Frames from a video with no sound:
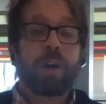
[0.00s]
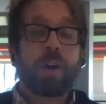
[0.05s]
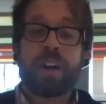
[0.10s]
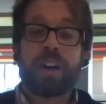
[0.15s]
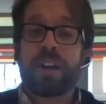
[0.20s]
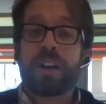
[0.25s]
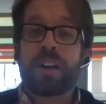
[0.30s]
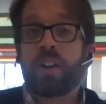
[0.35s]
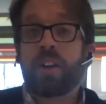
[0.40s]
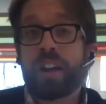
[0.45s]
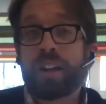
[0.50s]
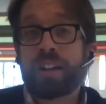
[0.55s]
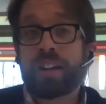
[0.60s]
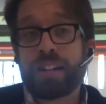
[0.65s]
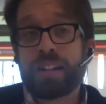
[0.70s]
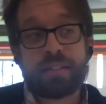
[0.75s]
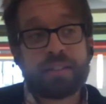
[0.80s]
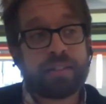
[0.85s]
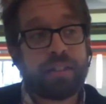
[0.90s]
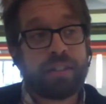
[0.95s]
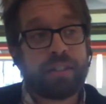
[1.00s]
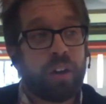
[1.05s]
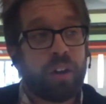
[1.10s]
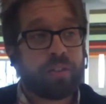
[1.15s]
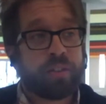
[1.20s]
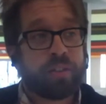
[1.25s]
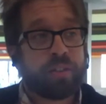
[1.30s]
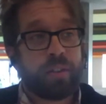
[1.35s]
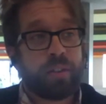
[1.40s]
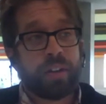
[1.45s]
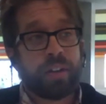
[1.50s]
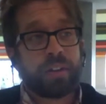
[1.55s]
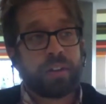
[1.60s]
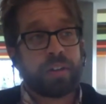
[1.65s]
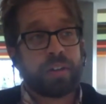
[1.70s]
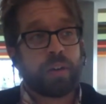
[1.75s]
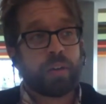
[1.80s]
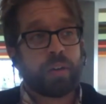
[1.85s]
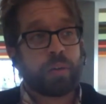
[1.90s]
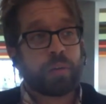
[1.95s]
in a lot of cases, they'll also
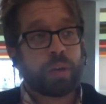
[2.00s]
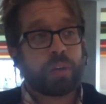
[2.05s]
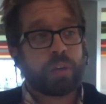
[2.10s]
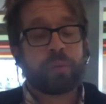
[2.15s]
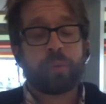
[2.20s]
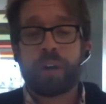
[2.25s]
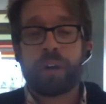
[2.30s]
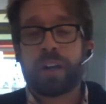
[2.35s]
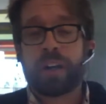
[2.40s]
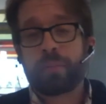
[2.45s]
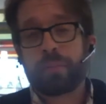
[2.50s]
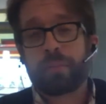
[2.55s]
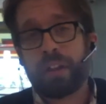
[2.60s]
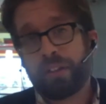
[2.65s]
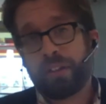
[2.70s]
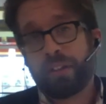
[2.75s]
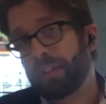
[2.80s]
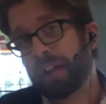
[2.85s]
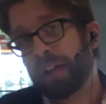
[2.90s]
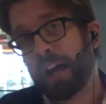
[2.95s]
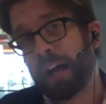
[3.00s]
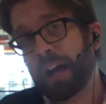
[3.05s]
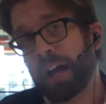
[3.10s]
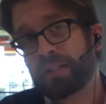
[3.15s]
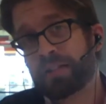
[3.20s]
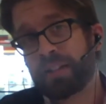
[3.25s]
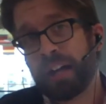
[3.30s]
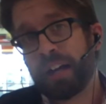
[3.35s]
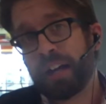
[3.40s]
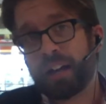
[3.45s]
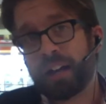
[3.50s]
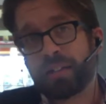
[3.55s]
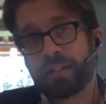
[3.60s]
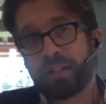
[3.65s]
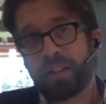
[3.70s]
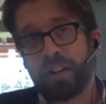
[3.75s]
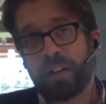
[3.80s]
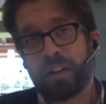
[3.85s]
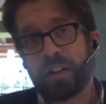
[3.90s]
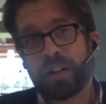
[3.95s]
then even recommend the hashtags
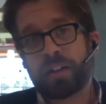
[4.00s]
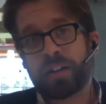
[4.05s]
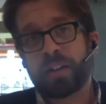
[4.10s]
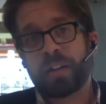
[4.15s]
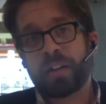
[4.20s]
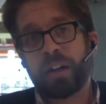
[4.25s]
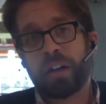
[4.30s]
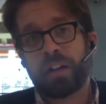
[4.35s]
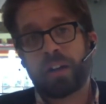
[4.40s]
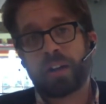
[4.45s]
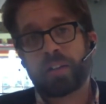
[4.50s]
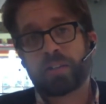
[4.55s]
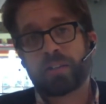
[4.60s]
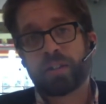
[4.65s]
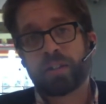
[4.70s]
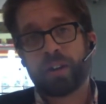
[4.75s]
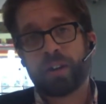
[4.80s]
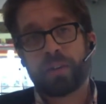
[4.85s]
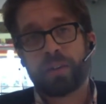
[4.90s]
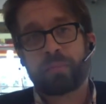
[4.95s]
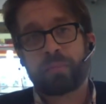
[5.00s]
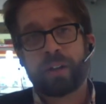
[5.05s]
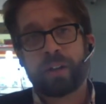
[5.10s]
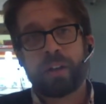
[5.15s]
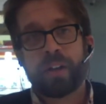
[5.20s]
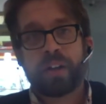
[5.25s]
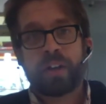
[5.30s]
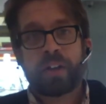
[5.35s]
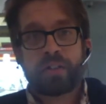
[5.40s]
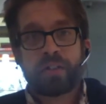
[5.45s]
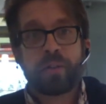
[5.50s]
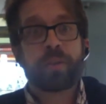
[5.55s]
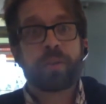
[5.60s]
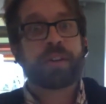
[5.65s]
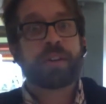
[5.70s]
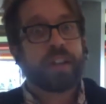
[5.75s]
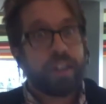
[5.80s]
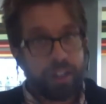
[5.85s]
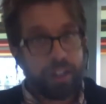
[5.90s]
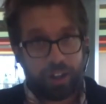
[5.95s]
on Instagram.
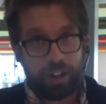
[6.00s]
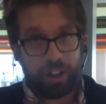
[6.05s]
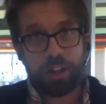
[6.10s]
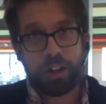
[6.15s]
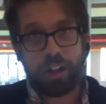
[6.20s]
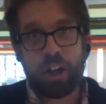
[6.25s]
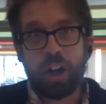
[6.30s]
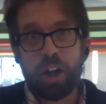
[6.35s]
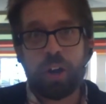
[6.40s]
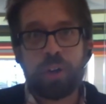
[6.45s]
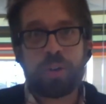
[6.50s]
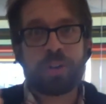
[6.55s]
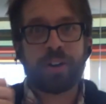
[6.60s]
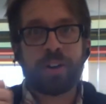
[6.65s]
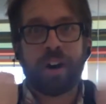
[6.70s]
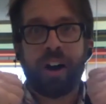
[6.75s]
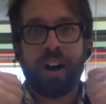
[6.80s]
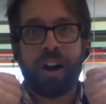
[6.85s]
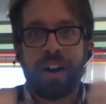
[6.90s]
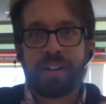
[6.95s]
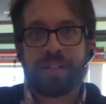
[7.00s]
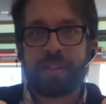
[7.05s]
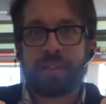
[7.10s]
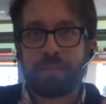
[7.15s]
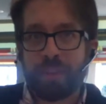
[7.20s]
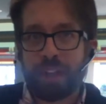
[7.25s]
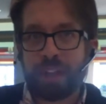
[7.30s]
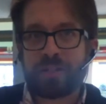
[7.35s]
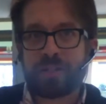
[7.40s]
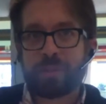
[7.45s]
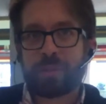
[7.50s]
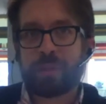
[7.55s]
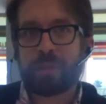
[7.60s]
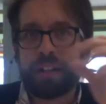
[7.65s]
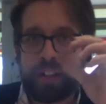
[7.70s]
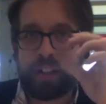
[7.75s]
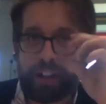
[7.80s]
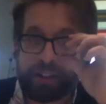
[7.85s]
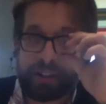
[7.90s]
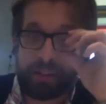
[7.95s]
So here you go. You're awesome. Thanks for
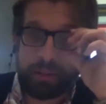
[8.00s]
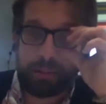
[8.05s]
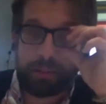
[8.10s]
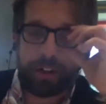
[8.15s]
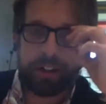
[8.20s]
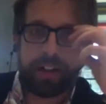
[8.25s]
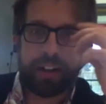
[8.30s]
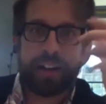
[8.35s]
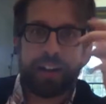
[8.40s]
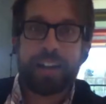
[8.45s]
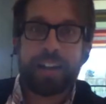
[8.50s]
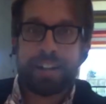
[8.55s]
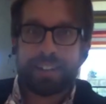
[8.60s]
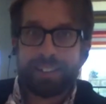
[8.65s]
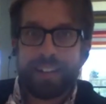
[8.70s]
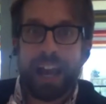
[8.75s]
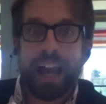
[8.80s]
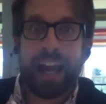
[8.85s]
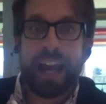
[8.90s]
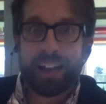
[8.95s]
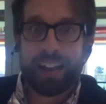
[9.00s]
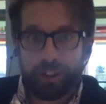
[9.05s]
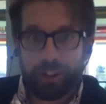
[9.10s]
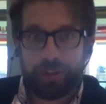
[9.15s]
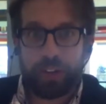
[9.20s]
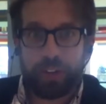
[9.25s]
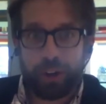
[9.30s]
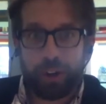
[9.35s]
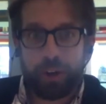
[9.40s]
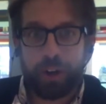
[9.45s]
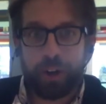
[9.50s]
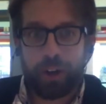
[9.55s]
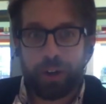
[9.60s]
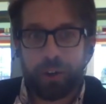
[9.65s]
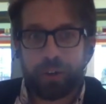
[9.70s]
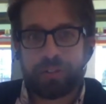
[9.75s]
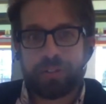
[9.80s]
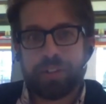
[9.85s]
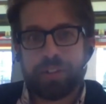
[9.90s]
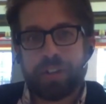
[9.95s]
being a customer. Tag your
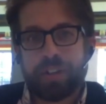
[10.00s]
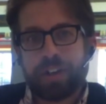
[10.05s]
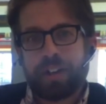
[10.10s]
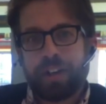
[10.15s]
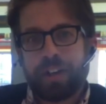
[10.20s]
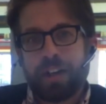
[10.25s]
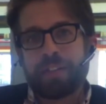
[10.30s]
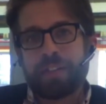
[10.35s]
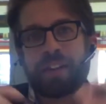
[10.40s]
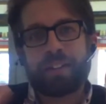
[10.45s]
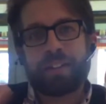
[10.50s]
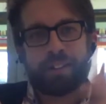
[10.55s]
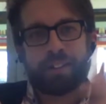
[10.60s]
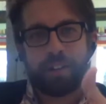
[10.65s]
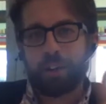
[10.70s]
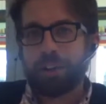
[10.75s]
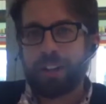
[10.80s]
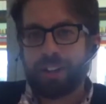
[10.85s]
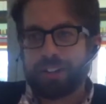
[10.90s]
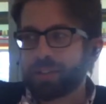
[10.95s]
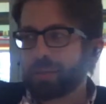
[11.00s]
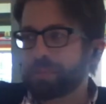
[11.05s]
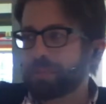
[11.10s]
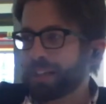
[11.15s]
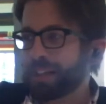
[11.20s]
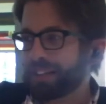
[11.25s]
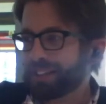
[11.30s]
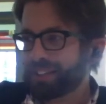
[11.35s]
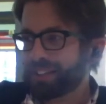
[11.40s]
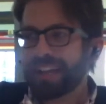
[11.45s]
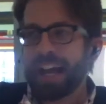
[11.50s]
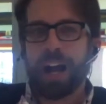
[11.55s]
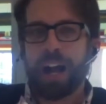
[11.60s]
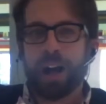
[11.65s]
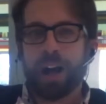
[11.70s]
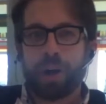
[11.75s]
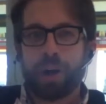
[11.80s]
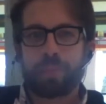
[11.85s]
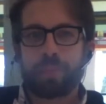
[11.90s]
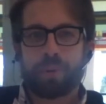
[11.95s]
photos, and then there ends up being this
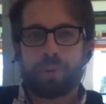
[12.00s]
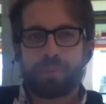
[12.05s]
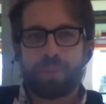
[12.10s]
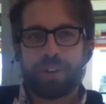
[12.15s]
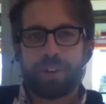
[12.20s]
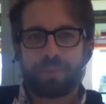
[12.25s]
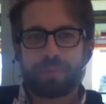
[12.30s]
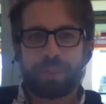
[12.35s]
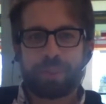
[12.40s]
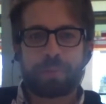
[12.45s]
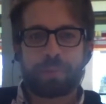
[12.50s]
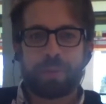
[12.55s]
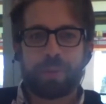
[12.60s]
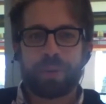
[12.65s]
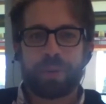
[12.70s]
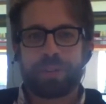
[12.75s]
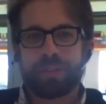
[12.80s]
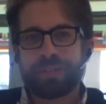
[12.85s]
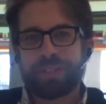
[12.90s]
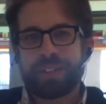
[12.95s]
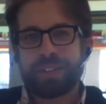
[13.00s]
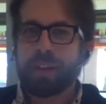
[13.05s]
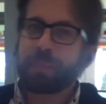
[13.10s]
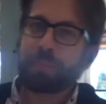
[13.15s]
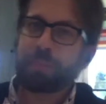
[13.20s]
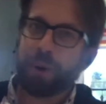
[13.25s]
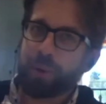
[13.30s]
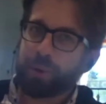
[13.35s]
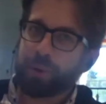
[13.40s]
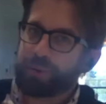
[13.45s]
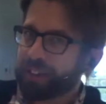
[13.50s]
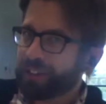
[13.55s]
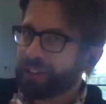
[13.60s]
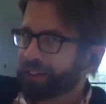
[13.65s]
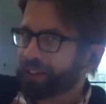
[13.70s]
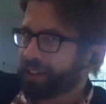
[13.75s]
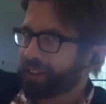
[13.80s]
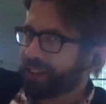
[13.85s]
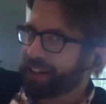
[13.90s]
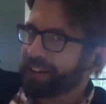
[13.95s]
album of people
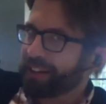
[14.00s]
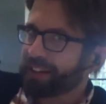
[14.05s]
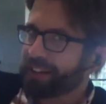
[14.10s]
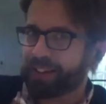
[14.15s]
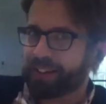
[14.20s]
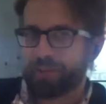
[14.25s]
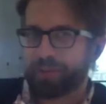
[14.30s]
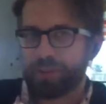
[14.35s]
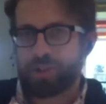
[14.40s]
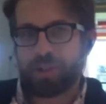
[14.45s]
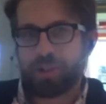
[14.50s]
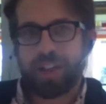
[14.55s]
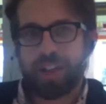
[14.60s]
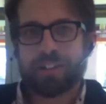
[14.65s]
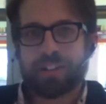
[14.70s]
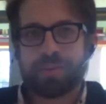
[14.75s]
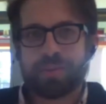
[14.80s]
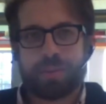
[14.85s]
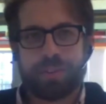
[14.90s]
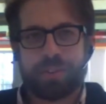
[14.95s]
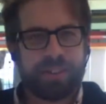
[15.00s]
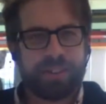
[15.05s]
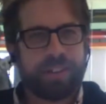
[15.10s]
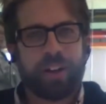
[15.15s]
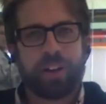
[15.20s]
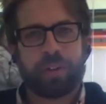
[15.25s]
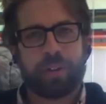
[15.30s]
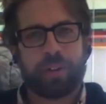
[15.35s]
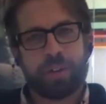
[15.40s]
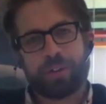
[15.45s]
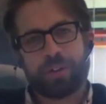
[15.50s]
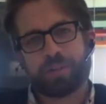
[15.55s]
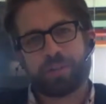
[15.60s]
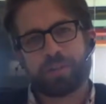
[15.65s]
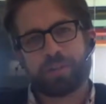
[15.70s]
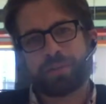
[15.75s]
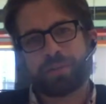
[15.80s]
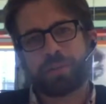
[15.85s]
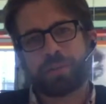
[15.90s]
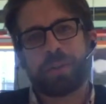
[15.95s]
posing in different shots with this ugly
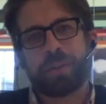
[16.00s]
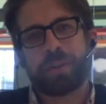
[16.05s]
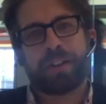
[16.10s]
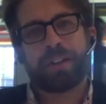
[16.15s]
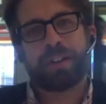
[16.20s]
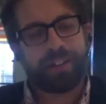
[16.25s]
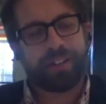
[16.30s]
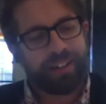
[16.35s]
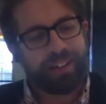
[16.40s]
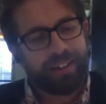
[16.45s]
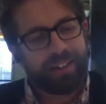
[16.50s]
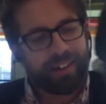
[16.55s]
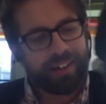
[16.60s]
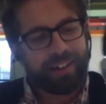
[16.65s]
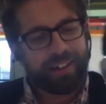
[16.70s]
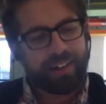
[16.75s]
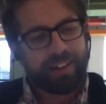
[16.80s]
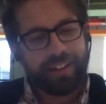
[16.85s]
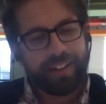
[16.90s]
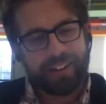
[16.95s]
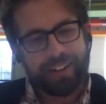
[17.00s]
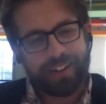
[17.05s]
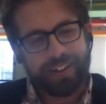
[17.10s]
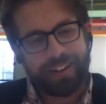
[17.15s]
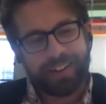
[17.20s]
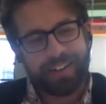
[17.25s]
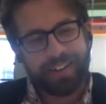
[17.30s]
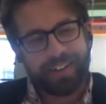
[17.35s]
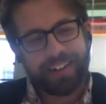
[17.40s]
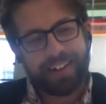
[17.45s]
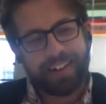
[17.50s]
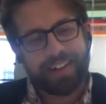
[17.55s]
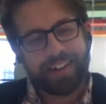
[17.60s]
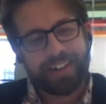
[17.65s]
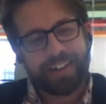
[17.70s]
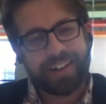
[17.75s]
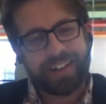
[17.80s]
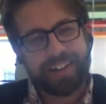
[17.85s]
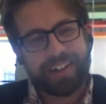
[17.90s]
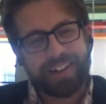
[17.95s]
Christmas sweater in
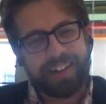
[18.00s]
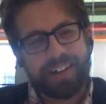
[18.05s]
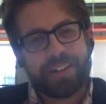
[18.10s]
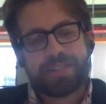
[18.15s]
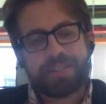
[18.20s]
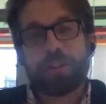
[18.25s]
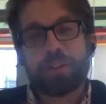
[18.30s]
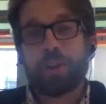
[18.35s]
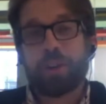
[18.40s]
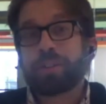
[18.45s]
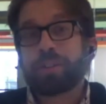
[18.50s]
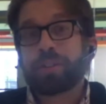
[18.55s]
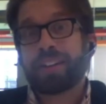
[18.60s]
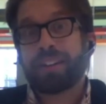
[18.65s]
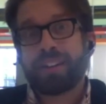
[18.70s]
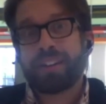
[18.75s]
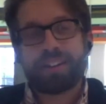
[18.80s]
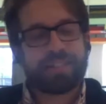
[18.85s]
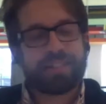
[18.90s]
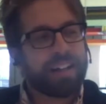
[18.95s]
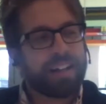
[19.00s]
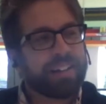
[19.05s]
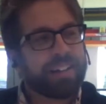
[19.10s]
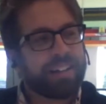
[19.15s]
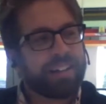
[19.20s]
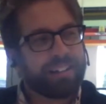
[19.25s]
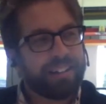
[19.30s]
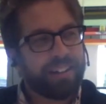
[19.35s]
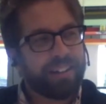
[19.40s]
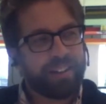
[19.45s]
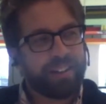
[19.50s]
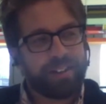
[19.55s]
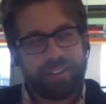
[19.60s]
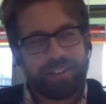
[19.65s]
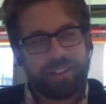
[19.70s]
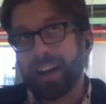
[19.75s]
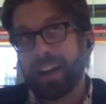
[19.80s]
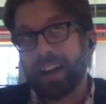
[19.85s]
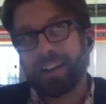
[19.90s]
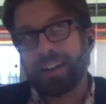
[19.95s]
it. So those ideas, I think,
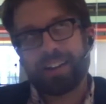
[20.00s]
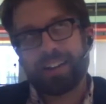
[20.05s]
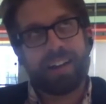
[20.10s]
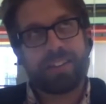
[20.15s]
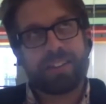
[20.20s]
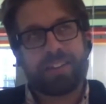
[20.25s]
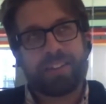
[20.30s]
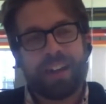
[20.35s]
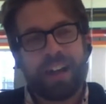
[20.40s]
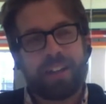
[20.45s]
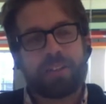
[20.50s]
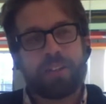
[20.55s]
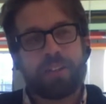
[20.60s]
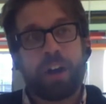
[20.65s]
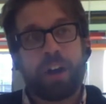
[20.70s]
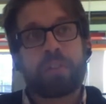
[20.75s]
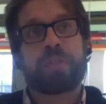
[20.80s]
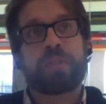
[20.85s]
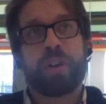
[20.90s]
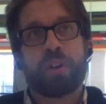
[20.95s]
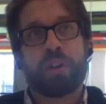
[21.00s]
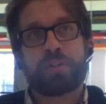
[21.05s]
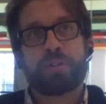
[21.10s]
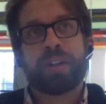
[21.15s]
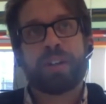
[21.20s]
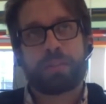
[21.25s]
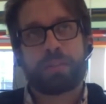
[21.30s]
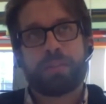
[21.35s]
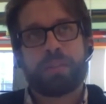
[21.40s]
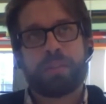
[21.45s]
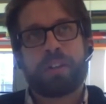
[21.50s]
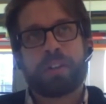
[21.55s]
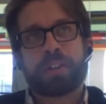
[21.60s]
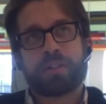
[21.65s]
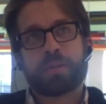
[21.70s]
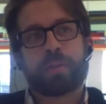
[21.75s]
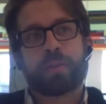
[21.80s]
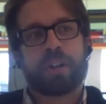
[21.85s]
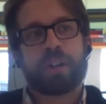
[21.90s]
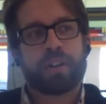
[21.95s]
I love those types of
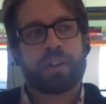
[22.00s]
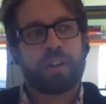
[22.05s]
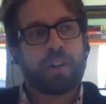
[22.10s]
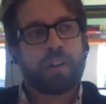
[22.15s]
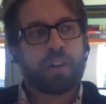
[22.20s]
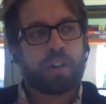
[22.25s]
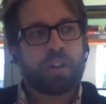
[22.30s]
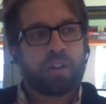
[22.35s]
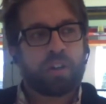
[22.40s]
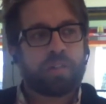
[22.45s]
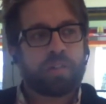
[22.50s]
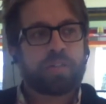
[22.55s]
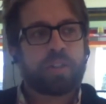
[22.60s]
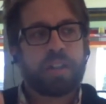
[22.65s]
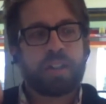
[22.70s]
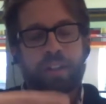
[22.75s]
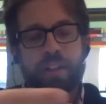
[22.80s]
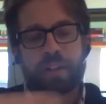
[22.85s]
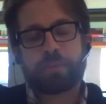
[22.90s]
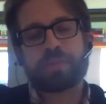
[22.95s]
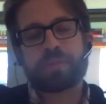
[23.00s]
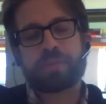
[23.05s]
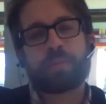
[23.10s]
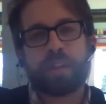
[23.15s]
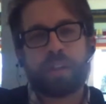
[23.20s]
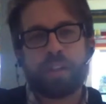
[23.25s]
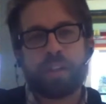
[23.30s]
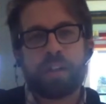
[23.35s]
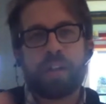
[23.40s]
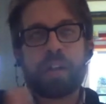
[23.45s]
things where you're sending them something.